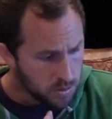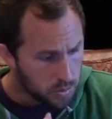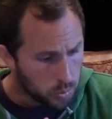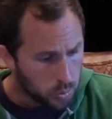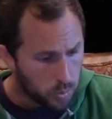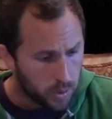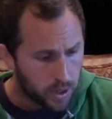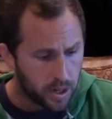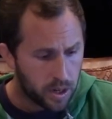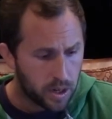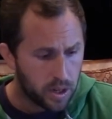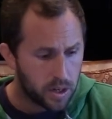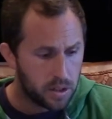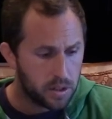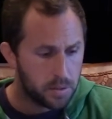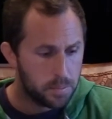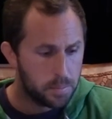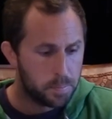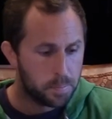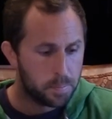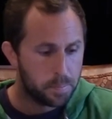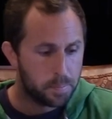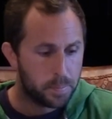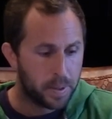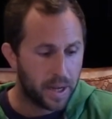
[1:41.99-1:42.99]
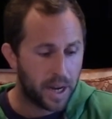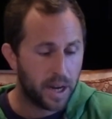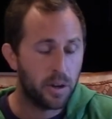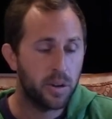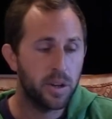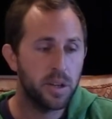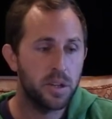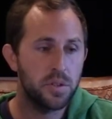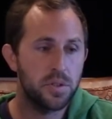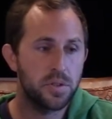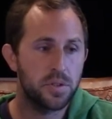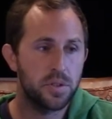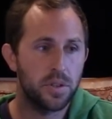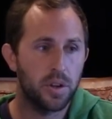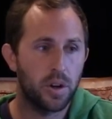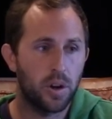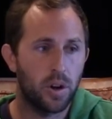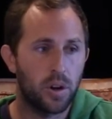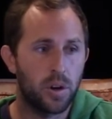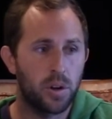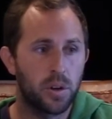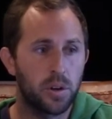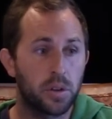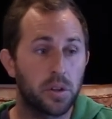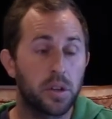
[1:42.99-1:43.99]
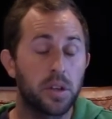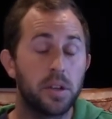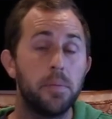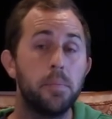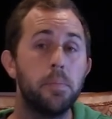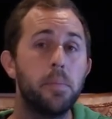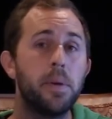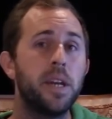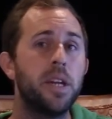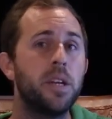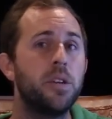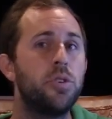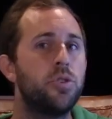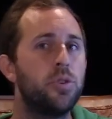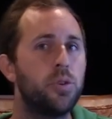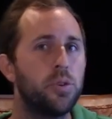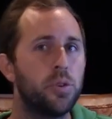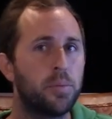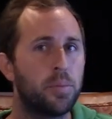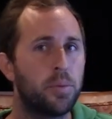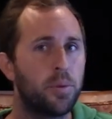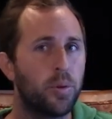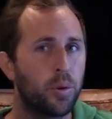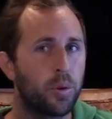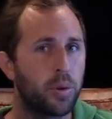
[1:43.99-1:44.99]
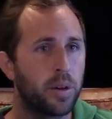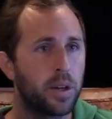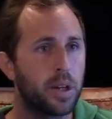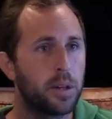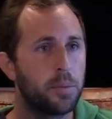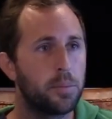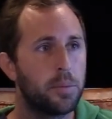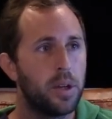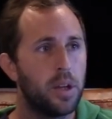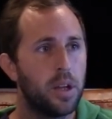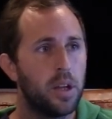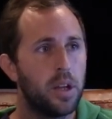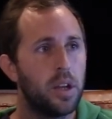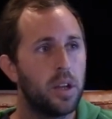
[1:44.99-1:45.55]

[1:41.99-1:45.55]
where parents are committed to your program